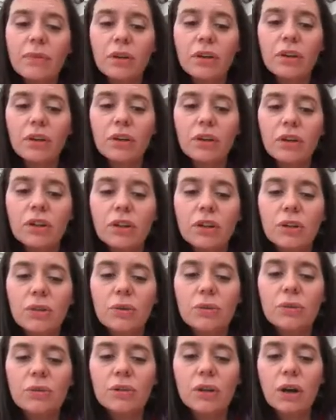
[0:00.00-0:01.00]
You can
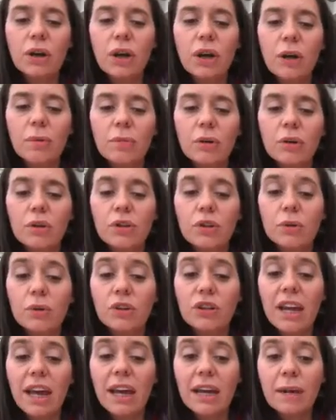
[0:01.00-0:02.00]
use, you could do
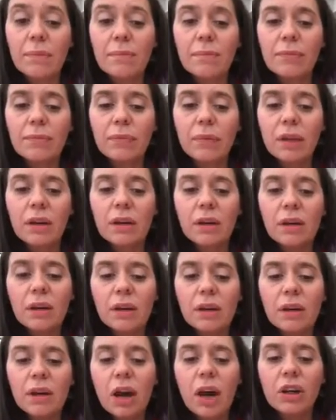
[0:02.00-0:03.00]
your name,
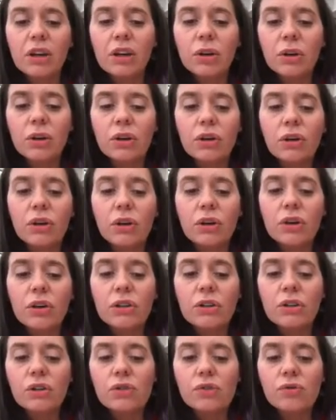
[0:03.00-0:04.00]
and you
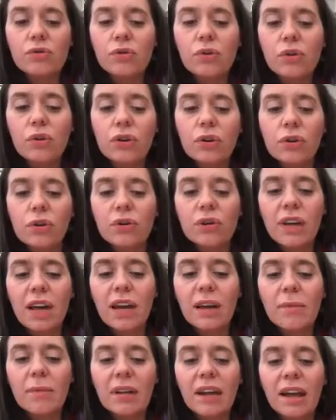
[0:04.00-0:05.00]
could draw your
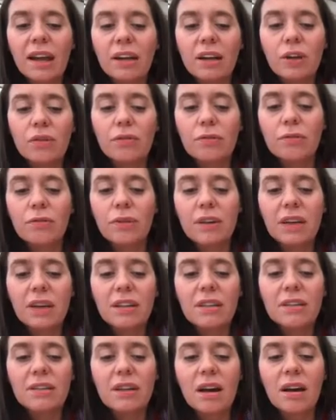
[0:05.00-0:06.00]
name in like a
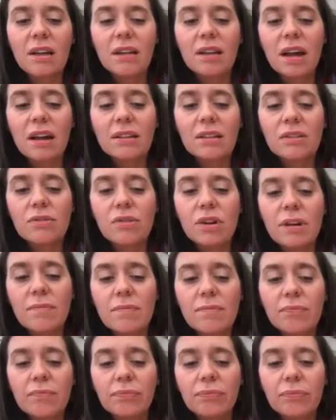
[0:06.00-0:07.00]
graffiti style
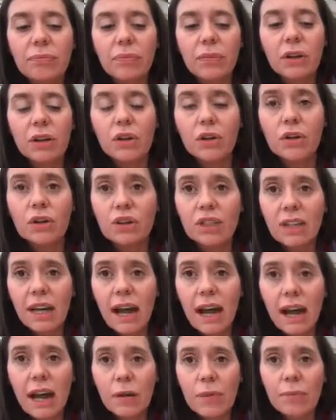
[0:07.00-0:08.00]
lettering, cut it
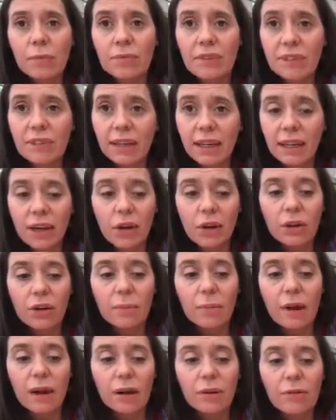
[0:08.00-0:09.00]
out, stick it on
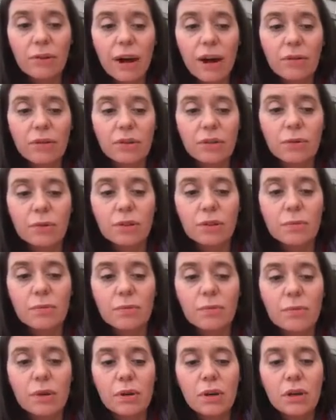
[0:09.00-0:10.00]
the background, do
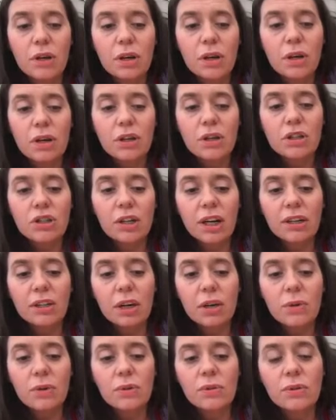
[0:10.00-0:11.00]
some
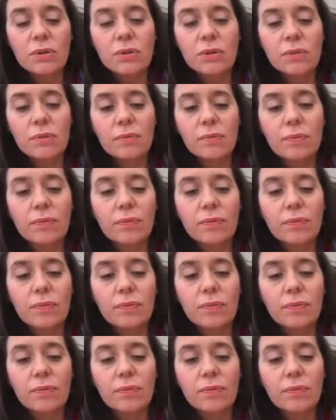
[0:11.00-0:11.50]
shadows,